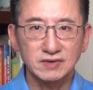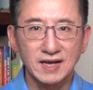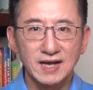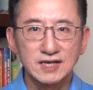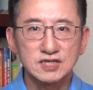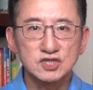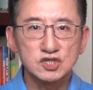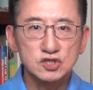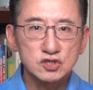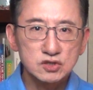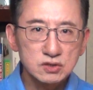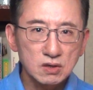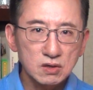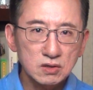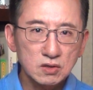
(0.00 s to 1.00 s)
as
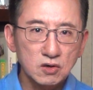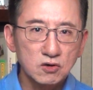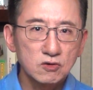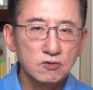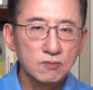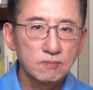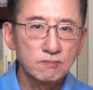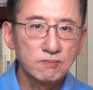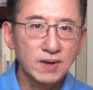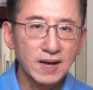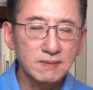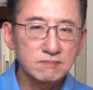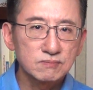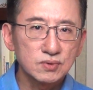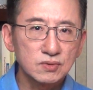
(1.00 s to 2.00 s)
circle,
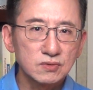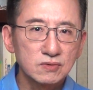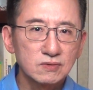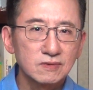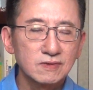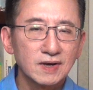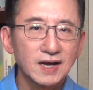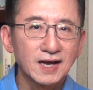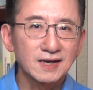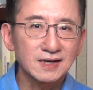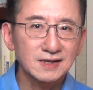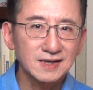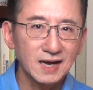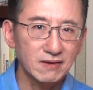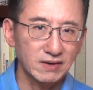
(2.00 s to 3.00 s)
bamboo, and a
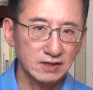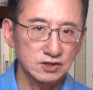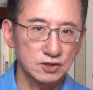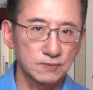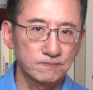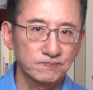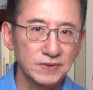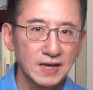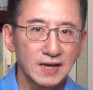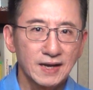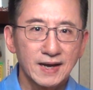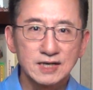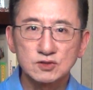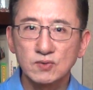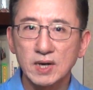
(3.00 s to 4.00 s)
character,
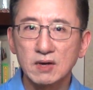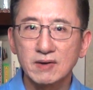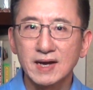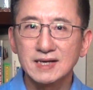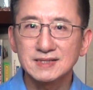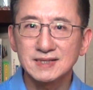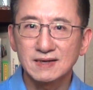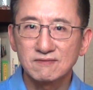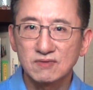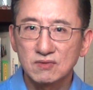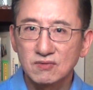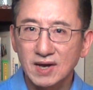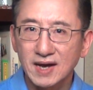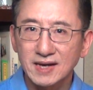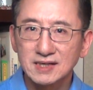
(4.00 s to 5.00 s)
as well as a
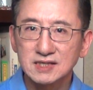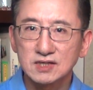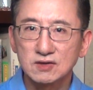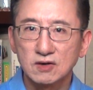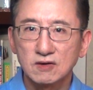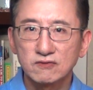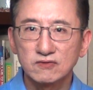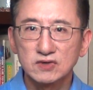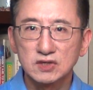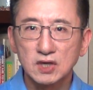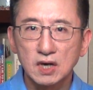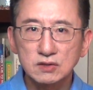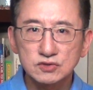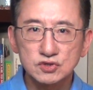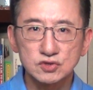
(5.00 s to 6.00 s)
variety of
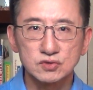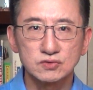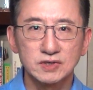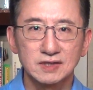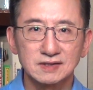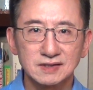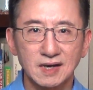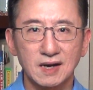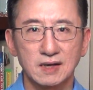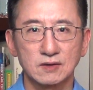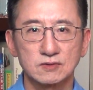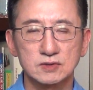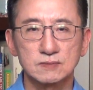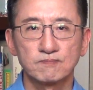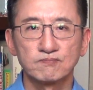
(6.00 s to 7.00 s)
non-suited
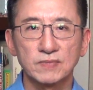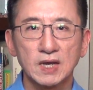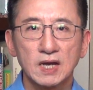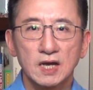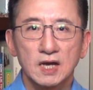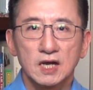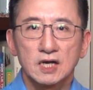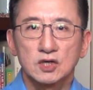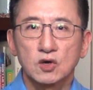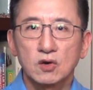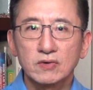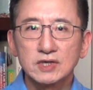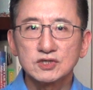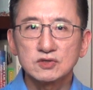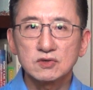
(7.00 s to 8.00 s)
tiles. The
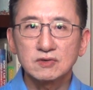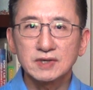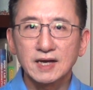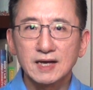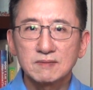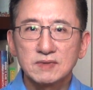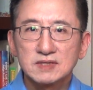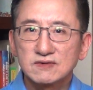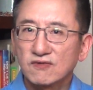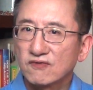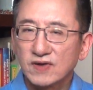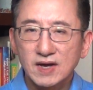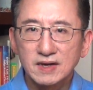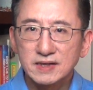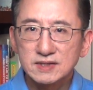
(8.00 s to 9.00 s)
original game is
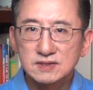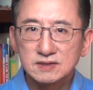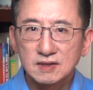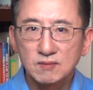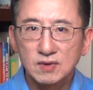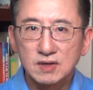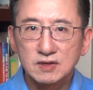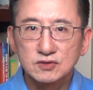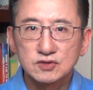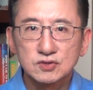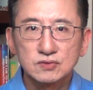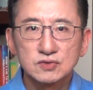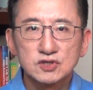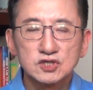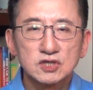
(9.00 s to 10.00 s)
fairly similar
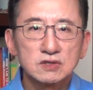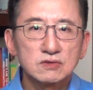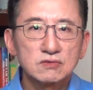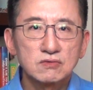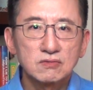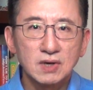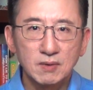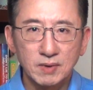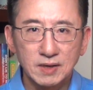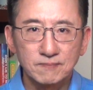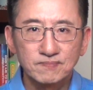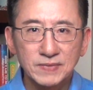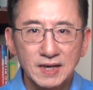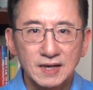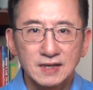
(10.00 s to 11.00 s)
to Gin Rummy.
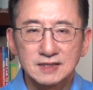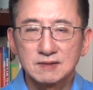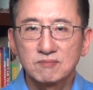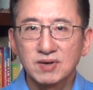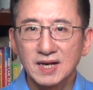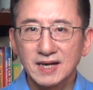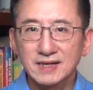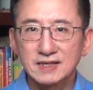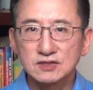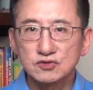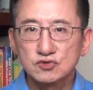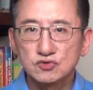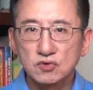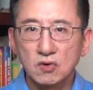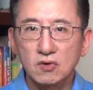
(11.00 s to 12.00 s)
The players
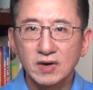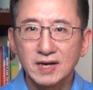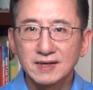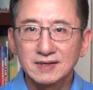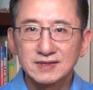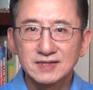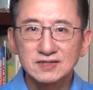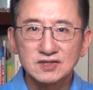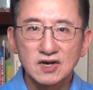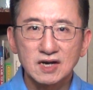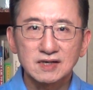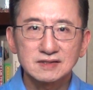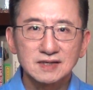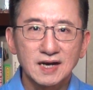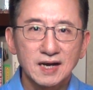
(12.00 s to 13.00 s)
draw and
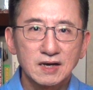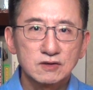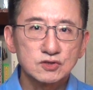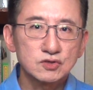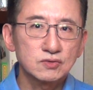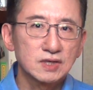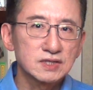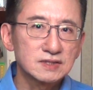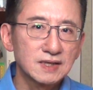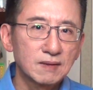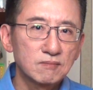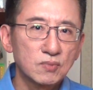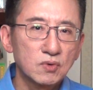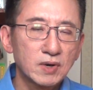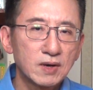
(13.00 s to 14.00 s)
discard tiles to
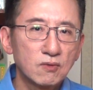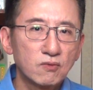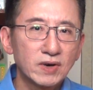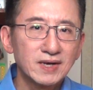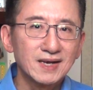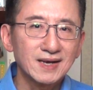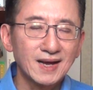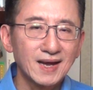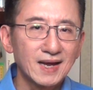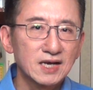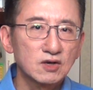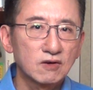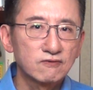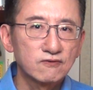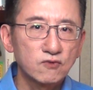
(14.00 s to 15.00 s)
assemble a winning
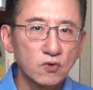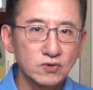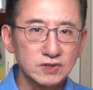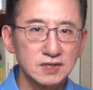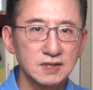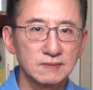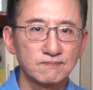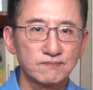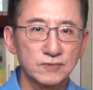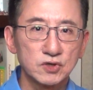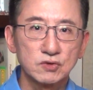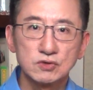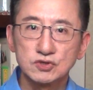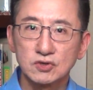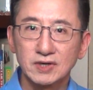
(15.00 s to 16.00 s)
hand of 14,
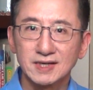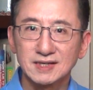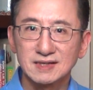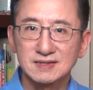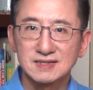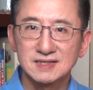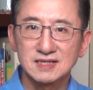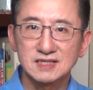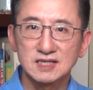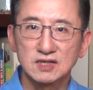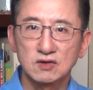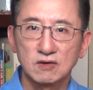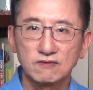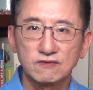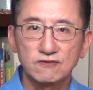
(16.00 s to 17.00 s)
usually
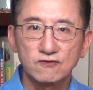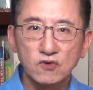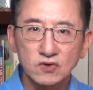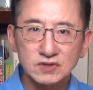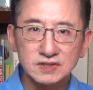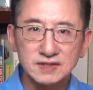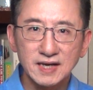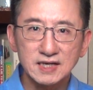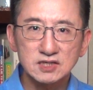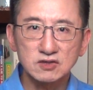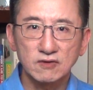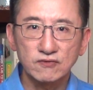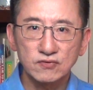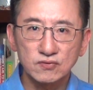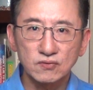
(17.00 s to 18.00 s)
consisting of 4 sets
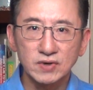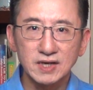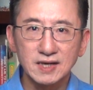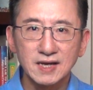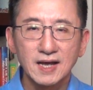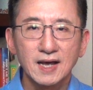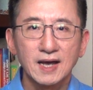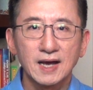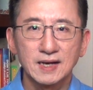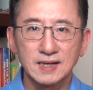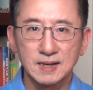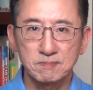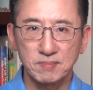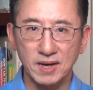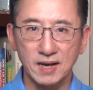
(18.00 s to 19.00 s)
of 3 and
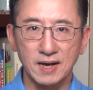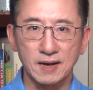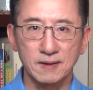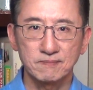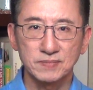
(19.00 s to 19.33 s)
a pair.